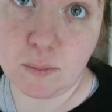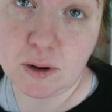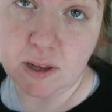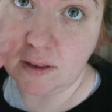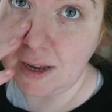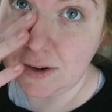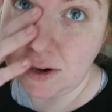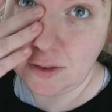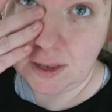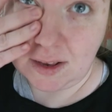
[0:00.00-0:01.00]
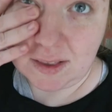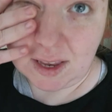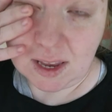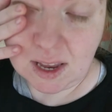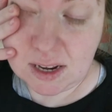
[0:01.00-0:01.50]
Good morning, it's actually the next
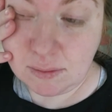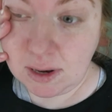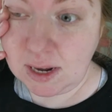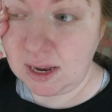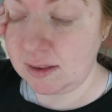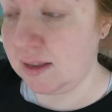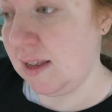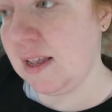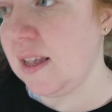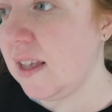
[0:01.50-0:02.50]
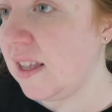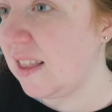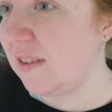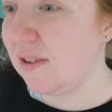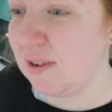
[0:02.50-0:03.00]
day. And I realized,
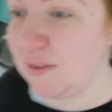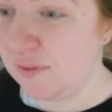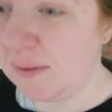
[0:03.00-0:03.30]
never really